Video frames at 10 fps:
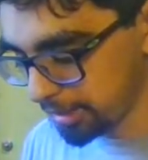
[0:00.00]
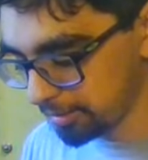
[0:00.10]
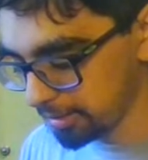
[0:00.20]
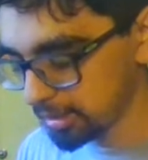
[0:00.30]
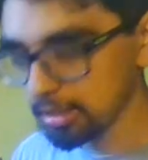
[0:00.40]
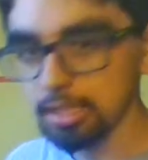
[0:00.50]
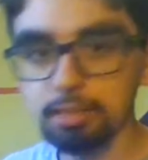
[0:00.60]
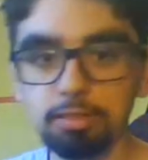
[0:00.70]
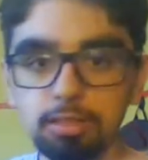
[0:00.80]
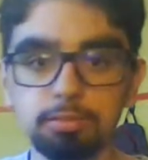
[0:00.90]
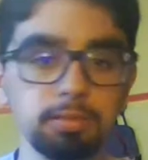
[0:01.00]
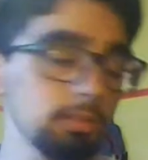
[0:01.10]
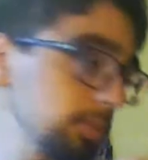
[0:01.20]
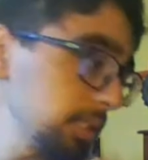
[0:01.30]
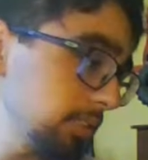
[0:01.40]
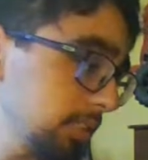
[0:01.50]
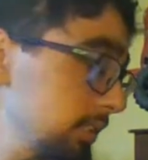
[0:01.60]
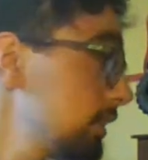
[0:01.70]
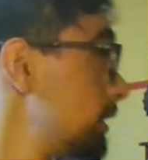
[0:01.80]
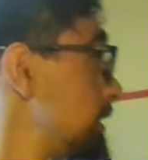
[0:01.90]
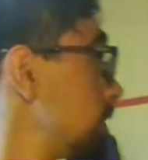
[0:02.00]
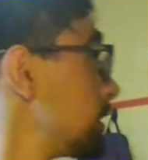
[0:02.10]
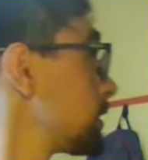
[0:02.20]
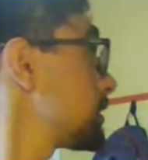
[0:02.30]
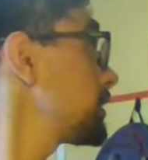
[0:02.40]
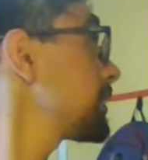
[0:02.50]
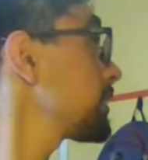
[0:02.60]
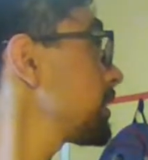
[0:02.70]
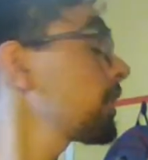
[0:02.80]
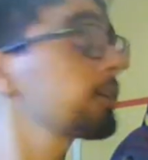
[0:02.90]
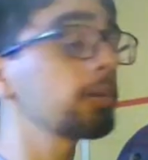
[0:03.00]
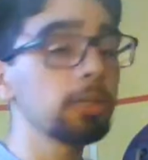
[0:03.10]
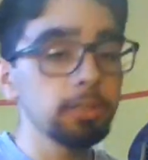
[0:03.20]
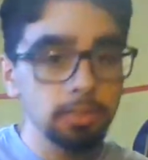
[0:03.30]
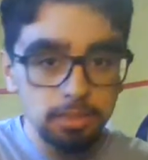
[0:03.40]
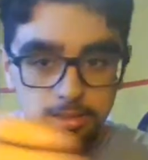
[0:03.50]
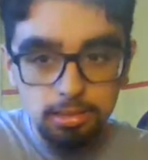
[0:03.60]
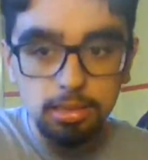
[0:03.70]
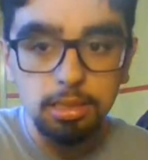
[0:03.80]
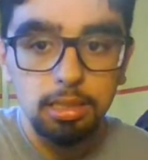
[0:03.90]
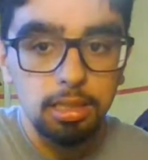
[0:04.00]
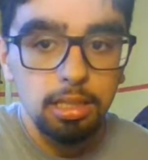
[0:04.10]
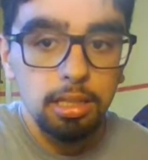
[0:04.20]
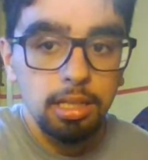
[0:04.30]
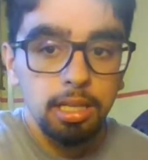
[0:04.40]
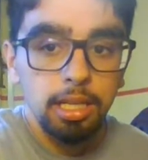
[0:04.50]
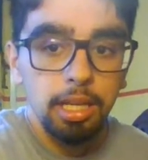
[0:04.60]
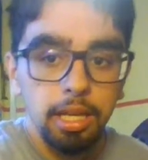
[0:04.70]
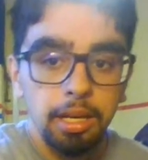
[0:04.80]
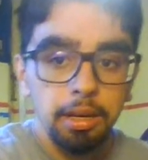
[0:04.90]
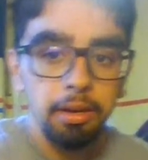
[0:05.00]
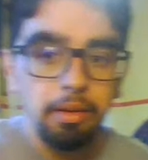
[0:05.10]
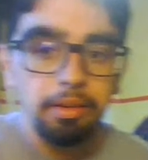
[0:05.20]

here recently, we've been using the TLR oils, and